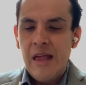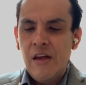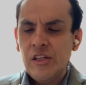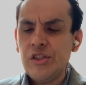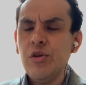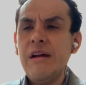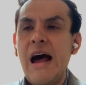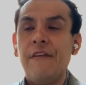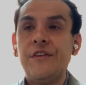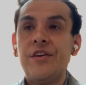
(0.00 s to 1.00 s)
Soon
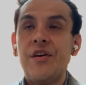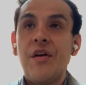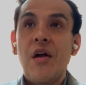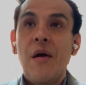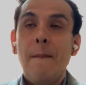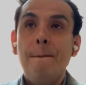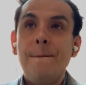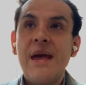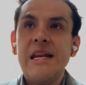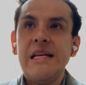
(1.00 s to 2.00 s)
after,
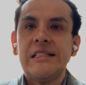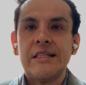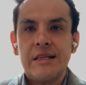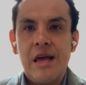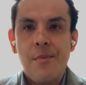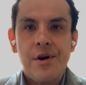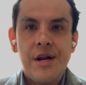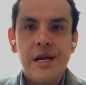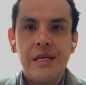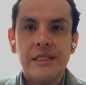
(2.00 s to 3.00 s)
many
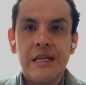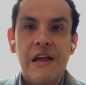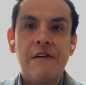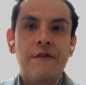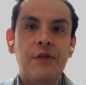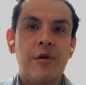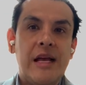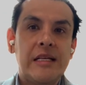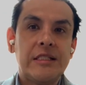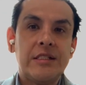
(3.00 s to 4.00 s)
celebrities,
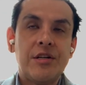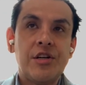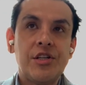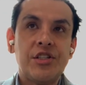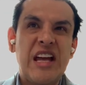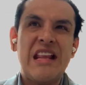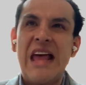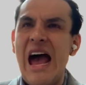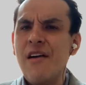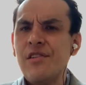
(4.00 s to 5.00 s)
influencers, and
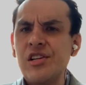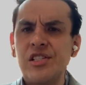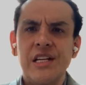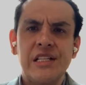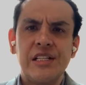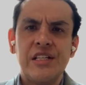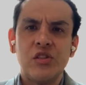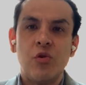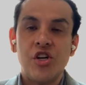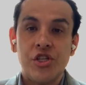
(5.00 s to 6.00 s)
average citizens
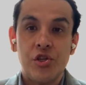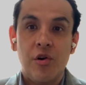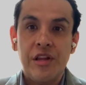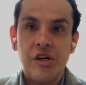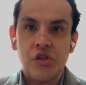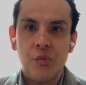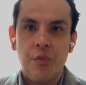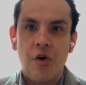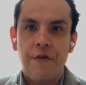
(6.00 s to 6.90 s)
were showing their support